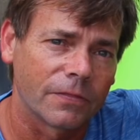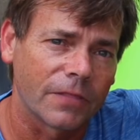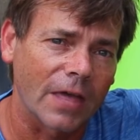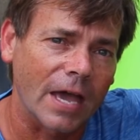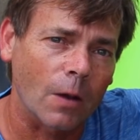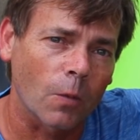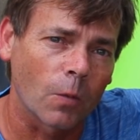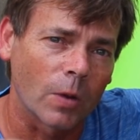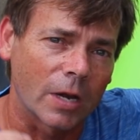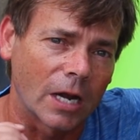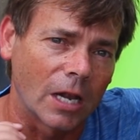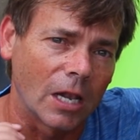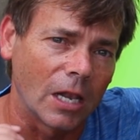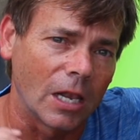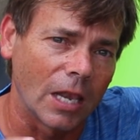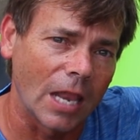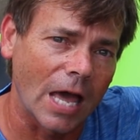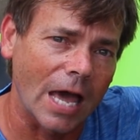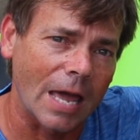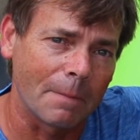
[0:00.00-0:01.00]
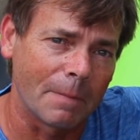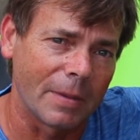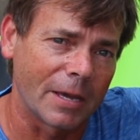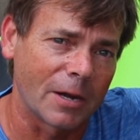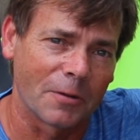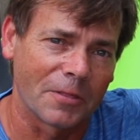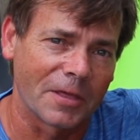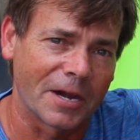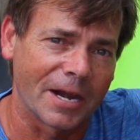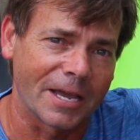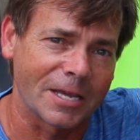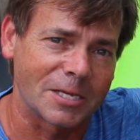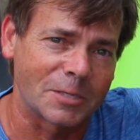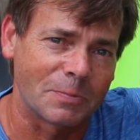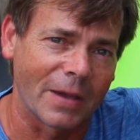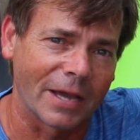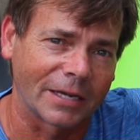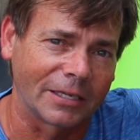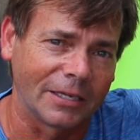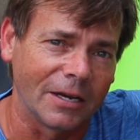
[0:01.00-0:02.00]
That went a lot better than I
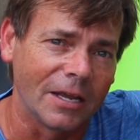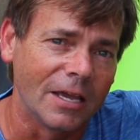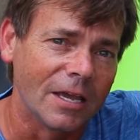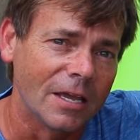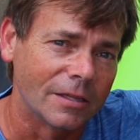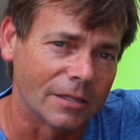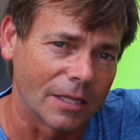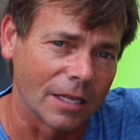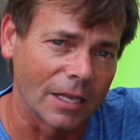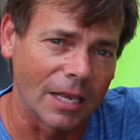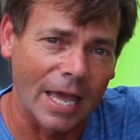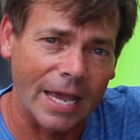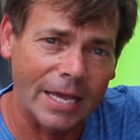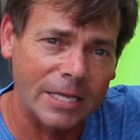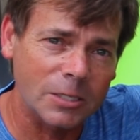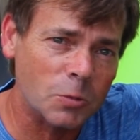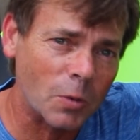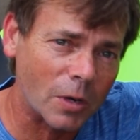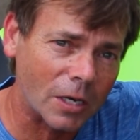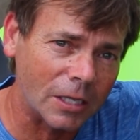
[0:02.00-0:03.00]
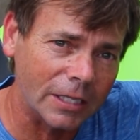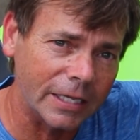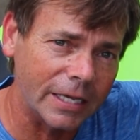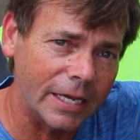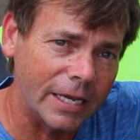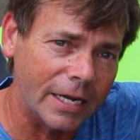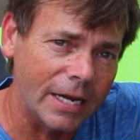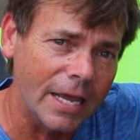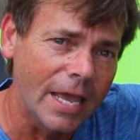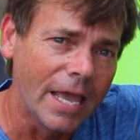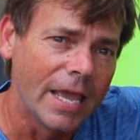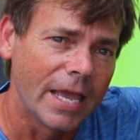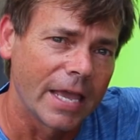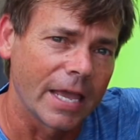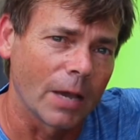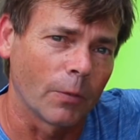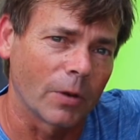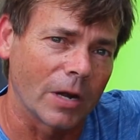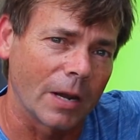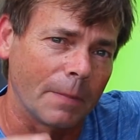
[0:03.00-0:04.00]
expected. The lines were clean,
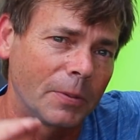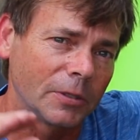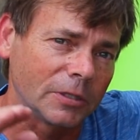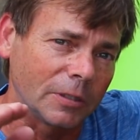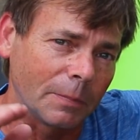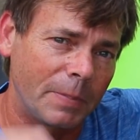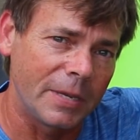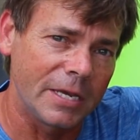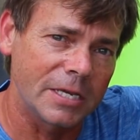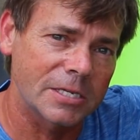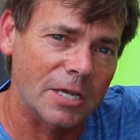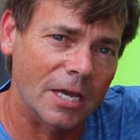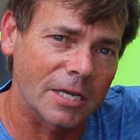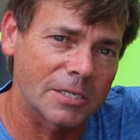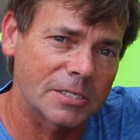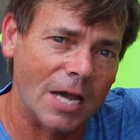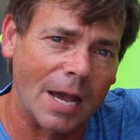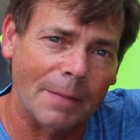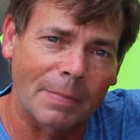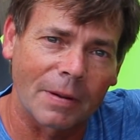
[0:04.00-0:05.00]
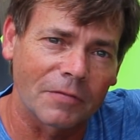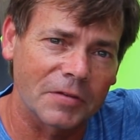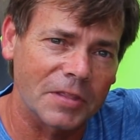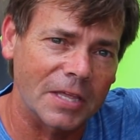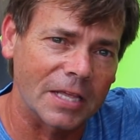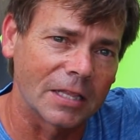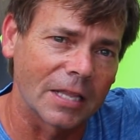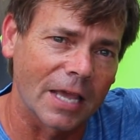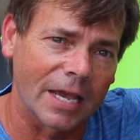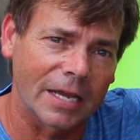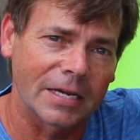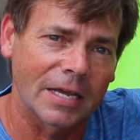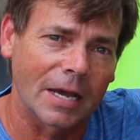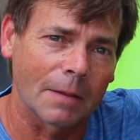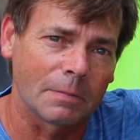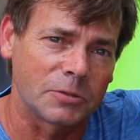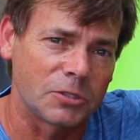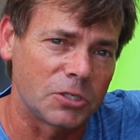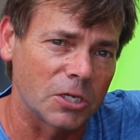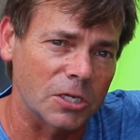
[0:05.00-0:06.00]
and when I put the piece on top, everything lined
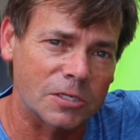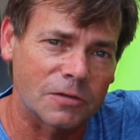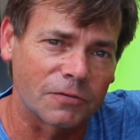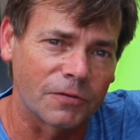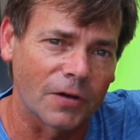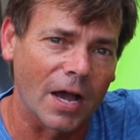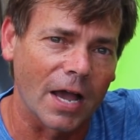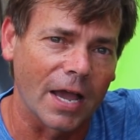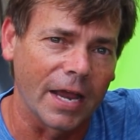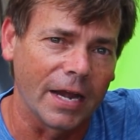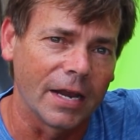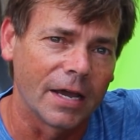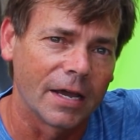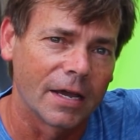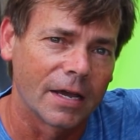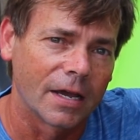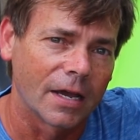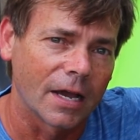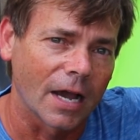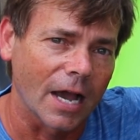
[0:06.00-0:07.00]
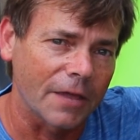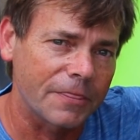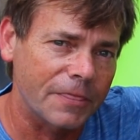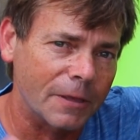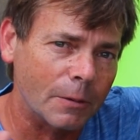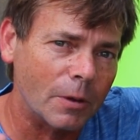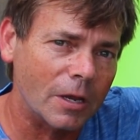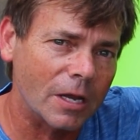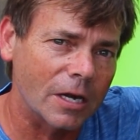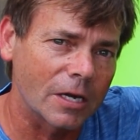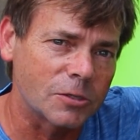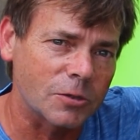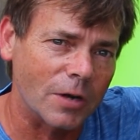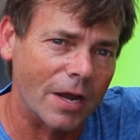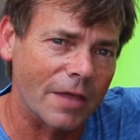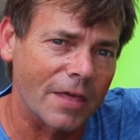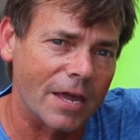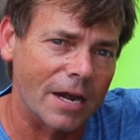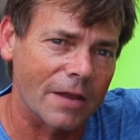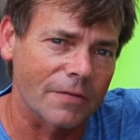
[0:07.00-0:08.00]
up just fine. I think we're going to
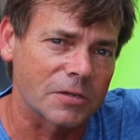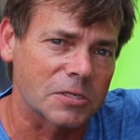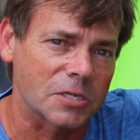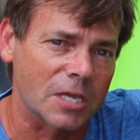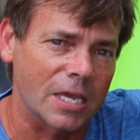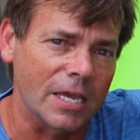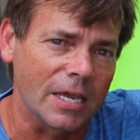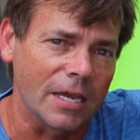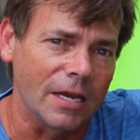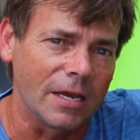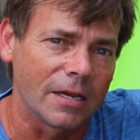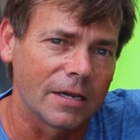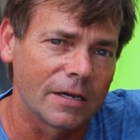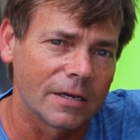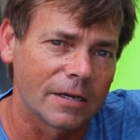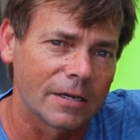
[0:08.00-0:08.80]
try that on the ski.